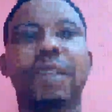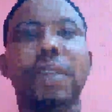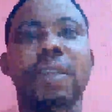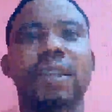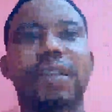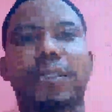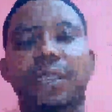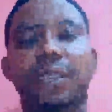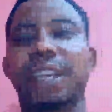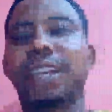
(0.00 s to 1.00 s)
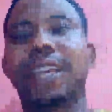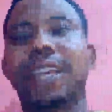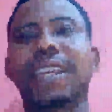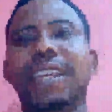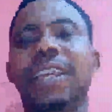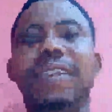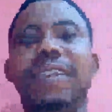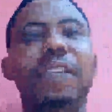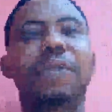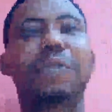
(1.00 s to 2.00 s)
Today is May
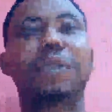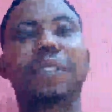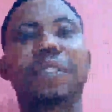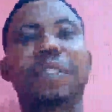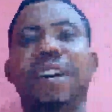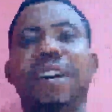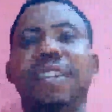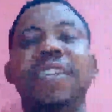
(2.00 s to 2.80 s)
23rd,